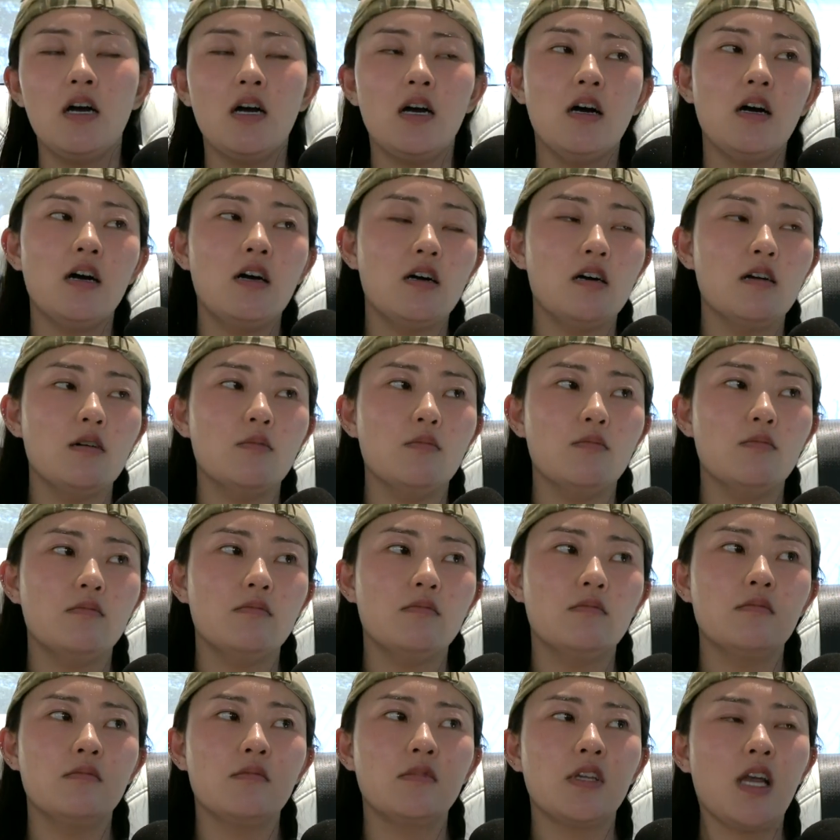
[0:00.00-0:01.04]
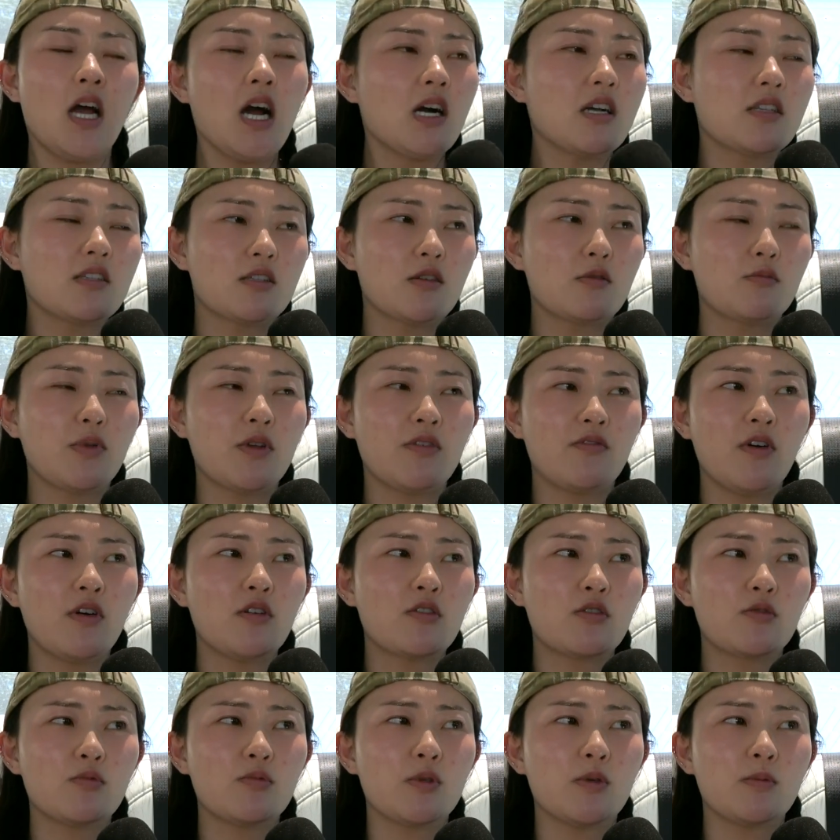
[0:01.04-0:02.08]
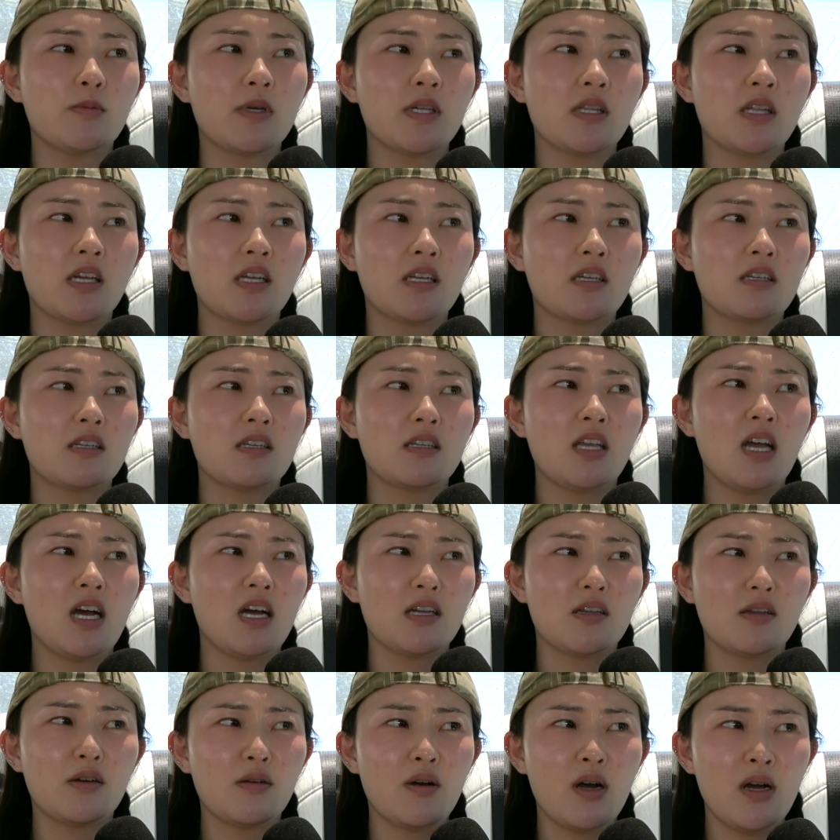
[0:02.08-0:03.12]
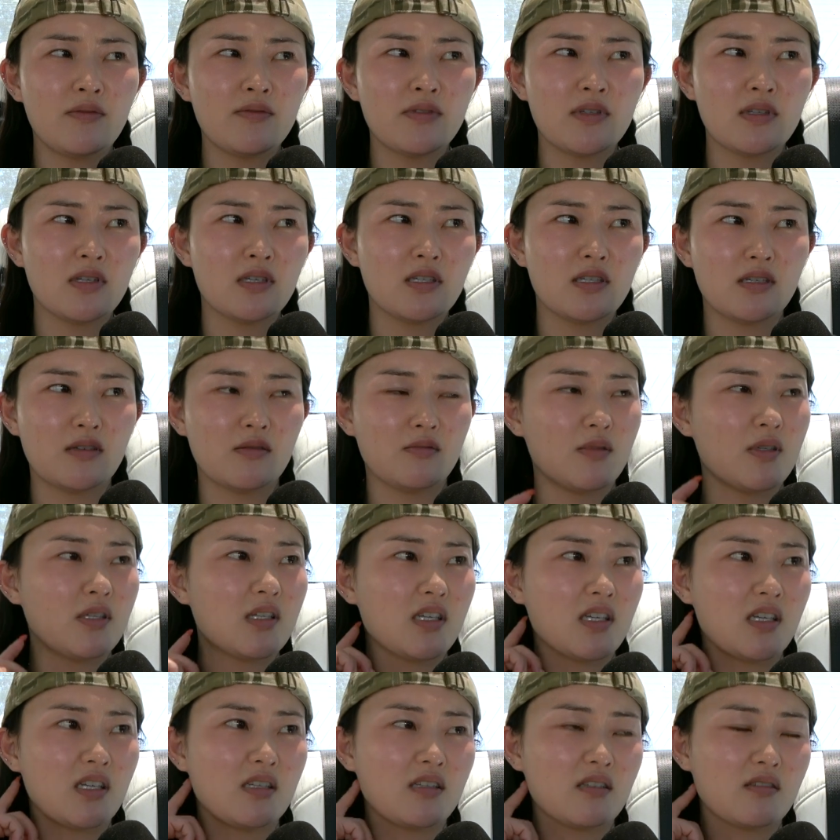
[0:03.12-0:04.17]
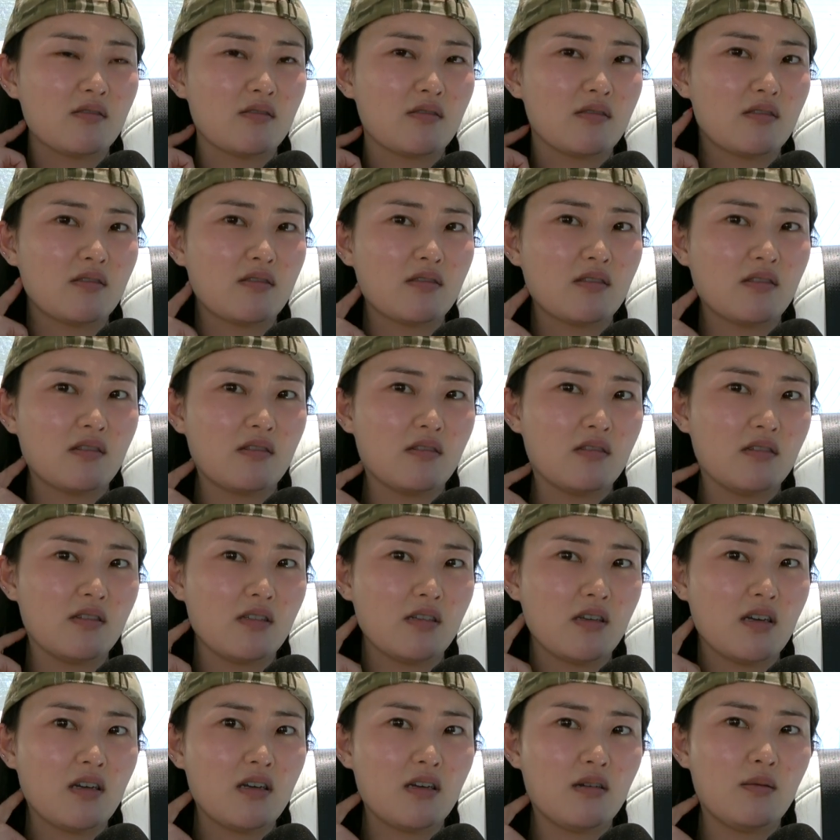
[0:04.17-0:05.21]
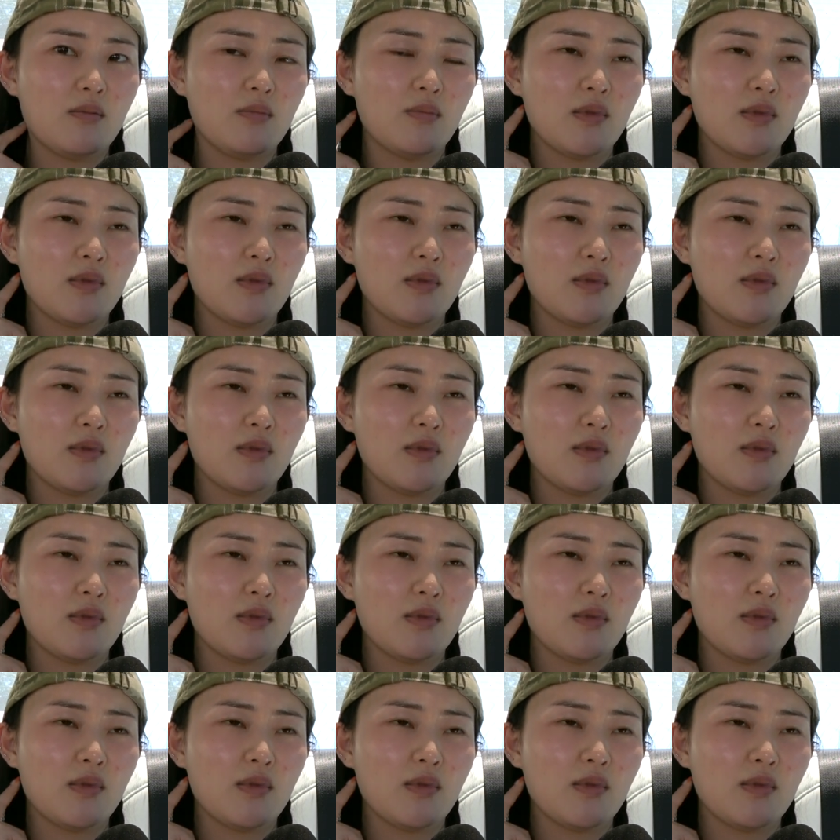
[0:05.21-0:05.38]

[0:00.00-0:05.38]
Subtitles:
Yeah, and so be vulnerable, but like, yeah, you don't have to like communicate so seriously all the time.